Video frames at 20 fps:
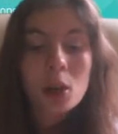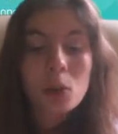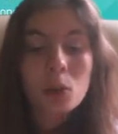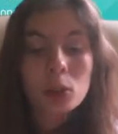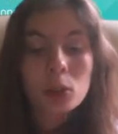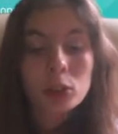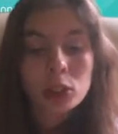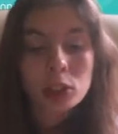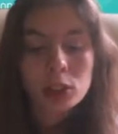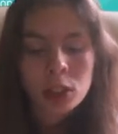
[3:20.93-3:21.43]

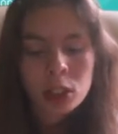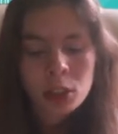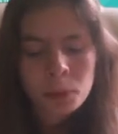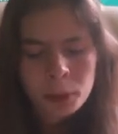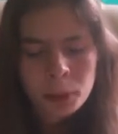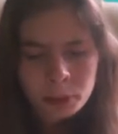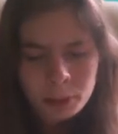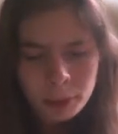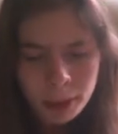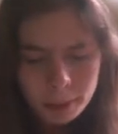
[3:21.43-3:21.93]
which is,
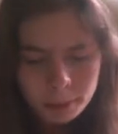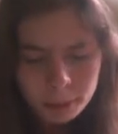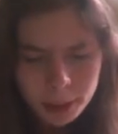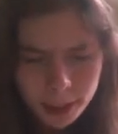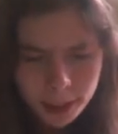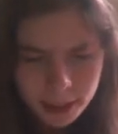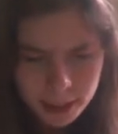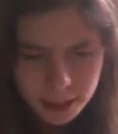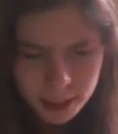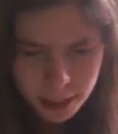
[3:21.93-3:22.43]
I'm
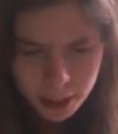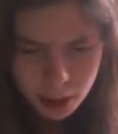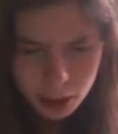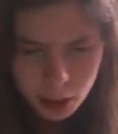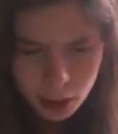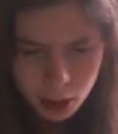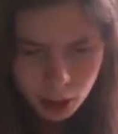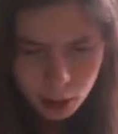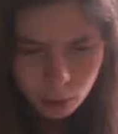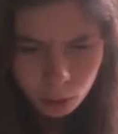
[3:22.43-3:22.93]
guessing,
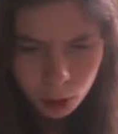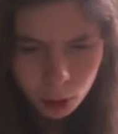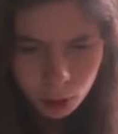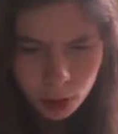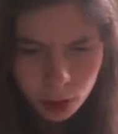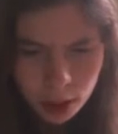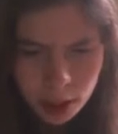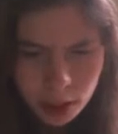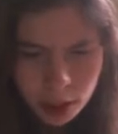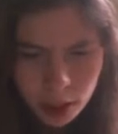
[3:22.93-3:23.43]

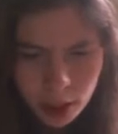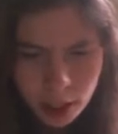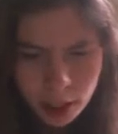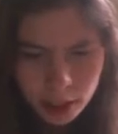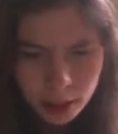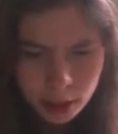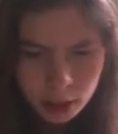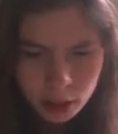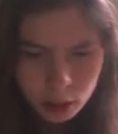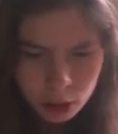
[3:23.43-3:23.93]
Rooney
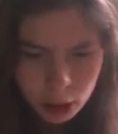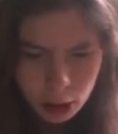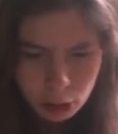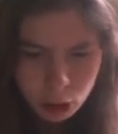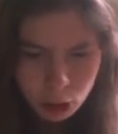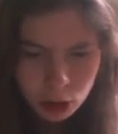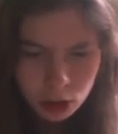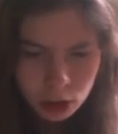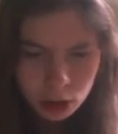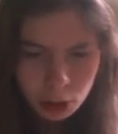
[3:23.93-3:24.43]
and
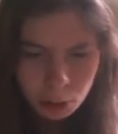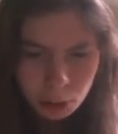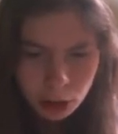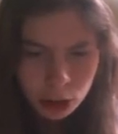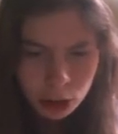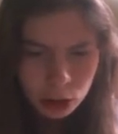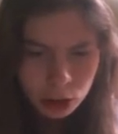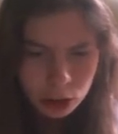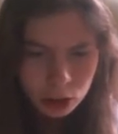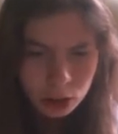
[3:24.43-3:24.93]
Crouch's
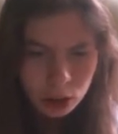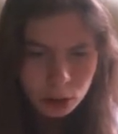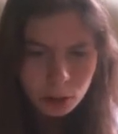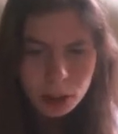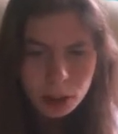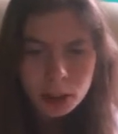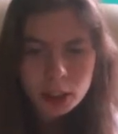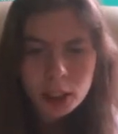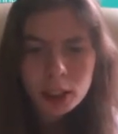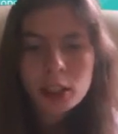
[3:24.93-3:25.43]
celebration, I'm
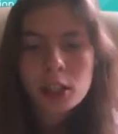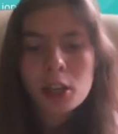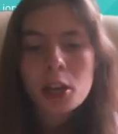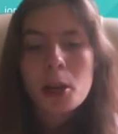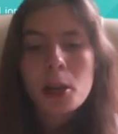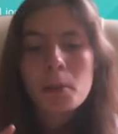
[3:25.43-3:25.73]
guessing,